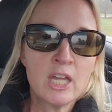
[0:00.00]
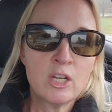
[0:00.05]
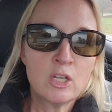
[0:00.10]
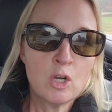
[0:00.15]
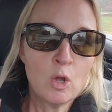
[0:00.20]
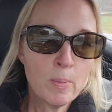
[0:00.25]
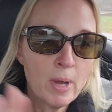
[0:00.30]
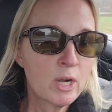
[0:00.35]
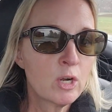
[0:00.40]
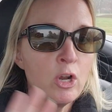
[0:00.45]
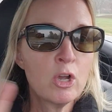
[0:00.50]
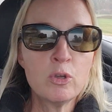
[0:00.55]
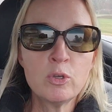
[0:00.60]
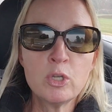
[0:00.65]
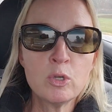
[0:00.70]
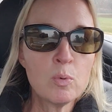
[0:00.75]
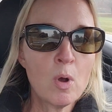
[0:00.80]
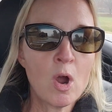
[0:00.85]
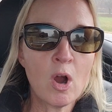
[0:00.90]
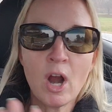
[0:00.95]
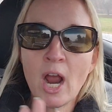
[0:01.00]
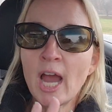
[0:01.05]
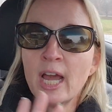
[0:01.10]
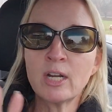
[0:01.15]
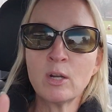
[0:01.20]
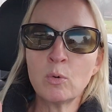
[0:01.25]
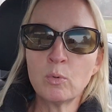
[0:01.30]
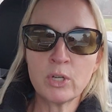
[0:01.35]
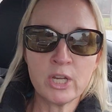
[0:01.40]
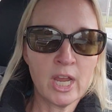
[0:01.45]
No matter who you are, I
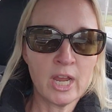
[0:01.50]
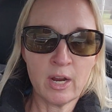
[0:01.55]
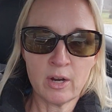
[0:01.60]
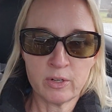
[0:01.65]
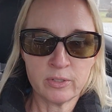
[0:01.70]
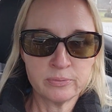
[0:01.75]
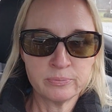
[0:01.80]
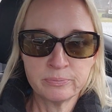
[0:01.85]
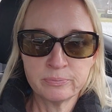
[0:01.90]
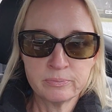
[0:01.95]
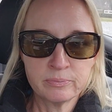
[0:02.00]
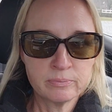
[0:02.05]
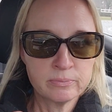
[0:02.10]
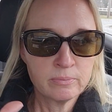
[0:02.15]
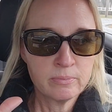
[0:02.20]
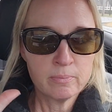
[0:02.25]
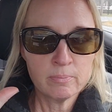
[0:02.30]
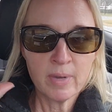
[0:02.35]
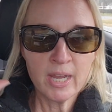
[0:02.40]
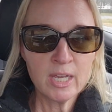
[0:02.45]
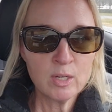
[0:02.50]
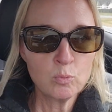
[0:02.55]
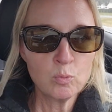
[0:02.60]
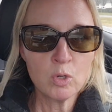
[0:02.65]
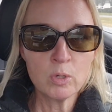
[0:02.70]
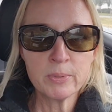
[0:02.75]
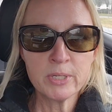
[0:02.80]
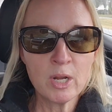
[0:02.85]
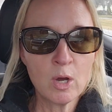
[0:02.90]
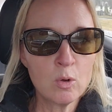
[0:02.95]
don't care. Man,
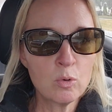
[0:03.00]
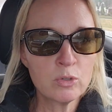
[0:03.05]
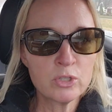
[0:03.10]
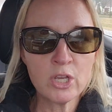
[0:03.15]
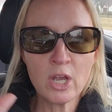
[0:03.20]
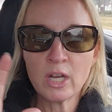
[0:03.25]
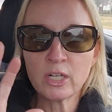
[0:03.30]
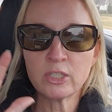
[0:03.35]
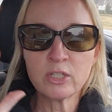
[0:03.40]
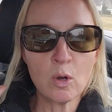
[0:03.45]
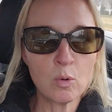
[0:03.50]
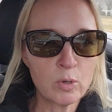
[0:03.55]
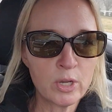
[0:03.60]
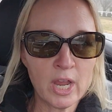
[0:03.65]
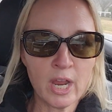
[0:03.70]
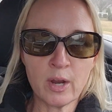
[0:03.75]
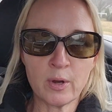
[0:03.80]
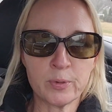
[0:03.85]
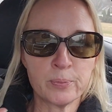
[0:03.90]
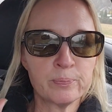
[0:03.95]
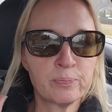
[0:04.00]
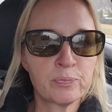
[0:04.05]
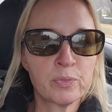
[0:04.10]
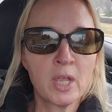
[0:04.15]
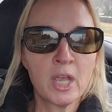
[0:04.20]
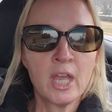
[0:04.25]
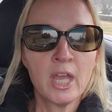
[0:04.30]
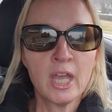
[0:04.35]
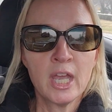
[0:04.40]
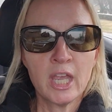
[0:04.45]
woman, old, young, don't care.
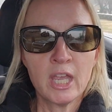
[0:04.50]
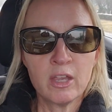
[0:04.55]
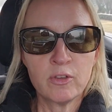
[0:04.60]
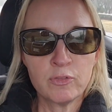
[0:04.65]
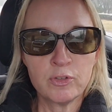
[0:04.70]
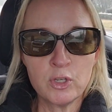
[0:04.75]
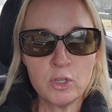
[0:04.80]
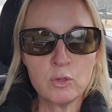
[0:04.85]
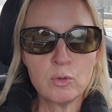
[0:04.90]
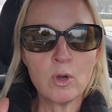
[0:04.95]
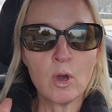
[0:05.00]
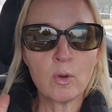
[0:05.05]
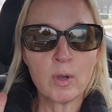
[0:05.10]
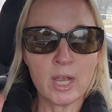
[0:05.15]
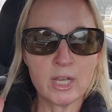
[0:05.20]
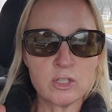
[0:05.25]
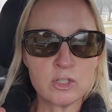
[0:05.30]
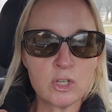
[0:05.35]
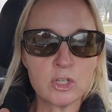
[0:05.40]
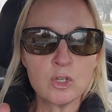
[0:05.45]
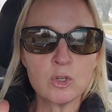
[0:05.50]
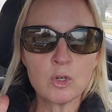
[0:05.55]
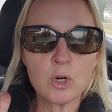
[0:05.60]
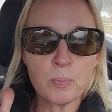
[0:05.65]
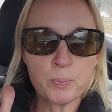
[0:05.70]
If you, okay, so you're